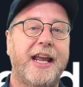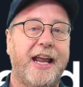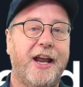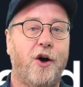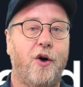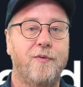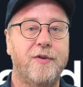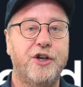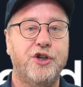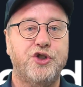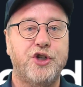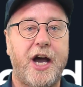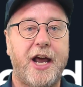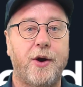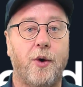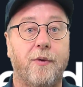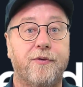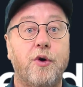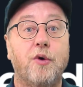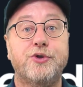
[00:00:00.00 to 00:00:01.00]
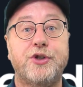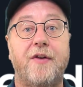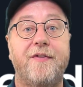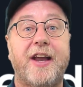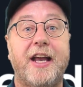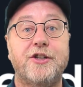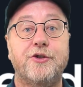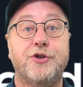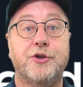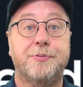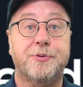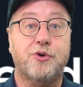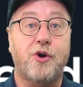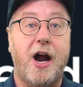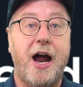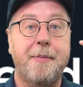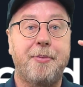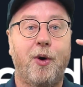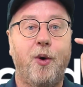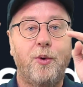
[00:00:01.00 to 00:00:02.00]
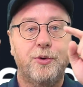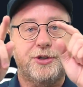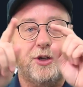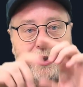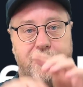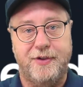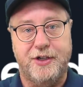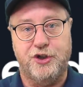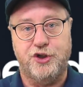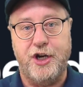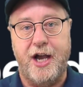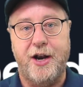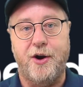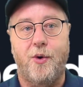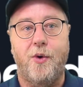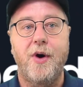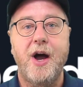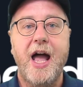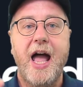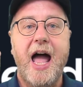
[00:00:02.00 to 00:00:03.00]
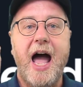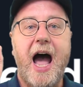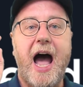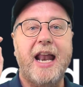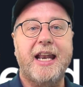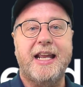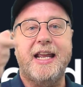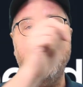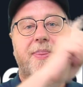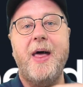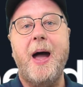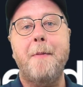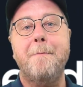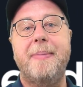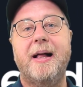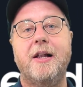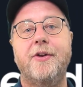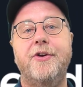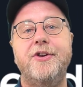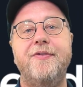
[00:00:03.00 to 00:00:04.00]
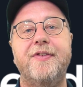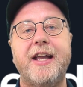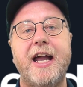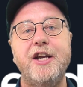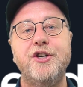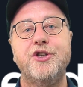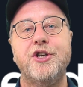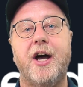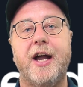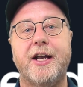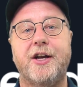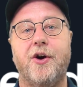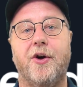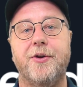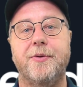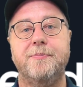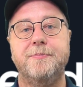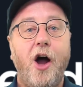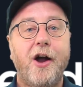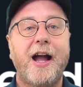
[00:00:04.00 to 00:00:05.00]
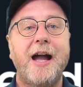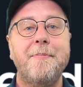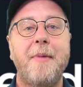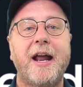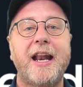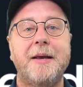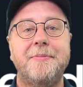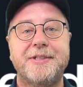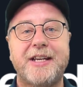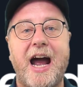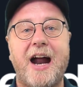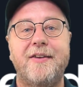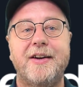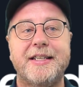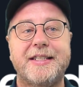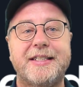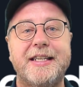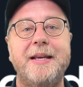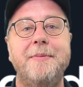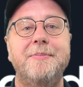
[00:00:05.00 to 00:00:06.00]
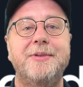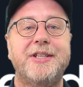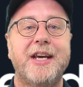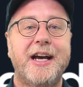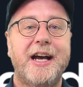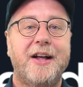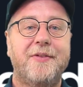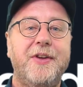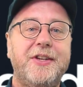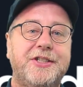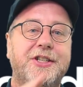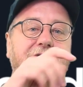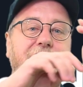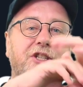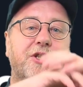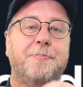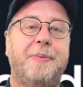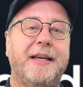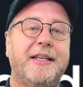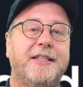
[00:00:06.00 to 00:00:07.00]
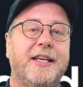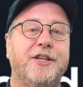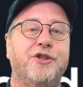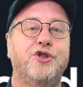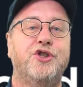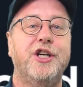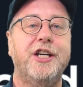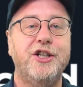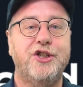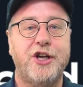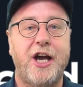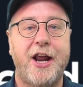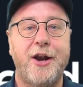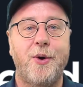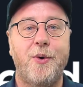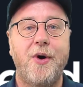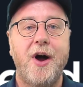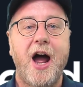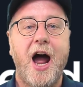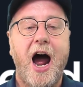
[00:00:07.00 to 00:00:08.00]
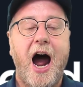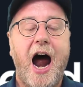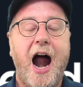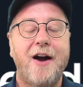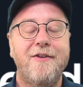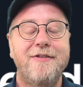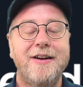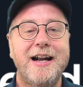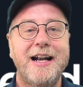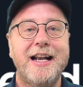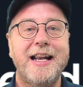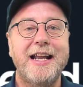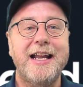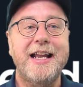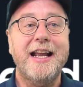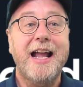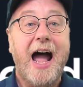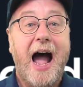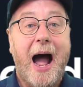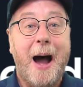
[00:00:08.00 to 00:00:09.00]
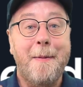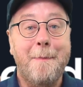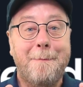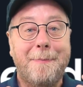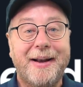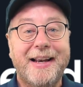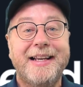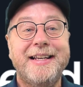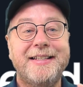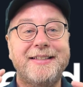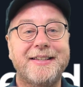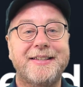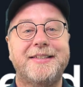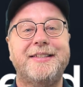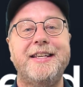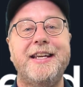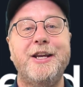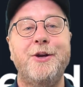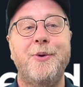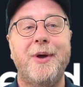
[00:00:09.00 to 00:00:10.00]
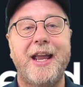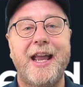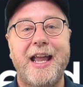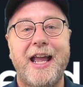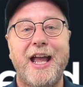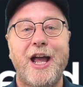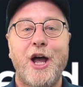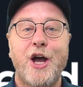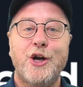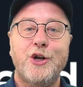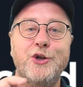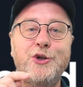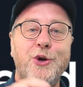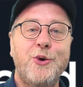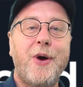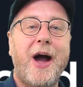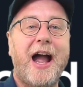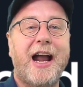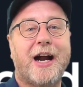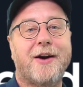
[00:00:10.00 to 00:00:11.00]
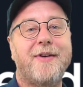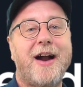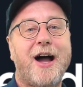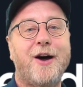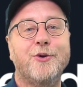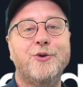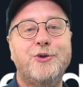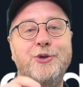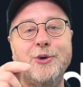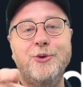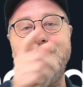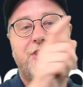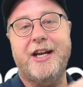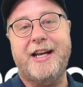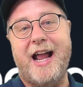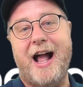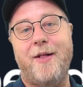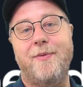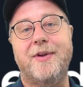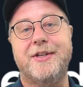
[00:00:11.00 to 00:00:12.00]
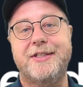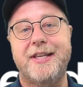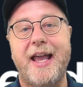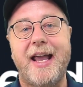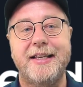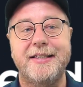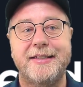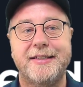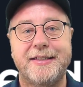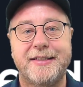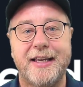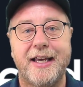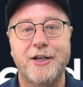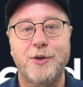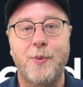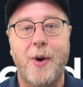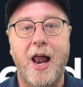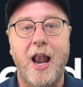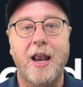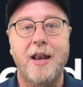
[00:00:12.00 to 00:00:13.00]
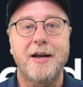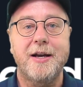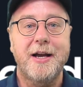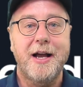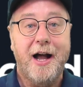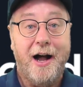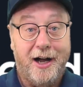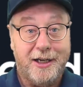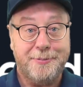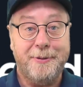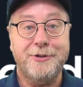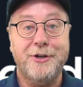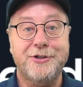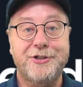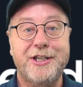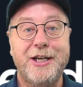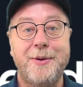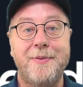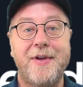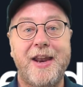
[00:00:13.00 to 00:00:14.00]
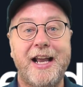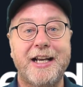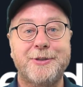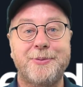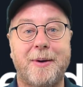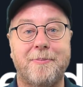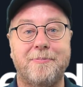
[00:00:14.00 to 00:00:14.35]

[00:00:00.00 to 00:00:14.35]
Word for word: here on this channel. Of course, don't forget to subscribe also to this channel and hit that bell notification icon. Okay, my name's Gary Sims. This is the Speed Test G channel. I really am pleased to see you here. Do hang around, do check out the tests, and well, I suppose I'll see you in the next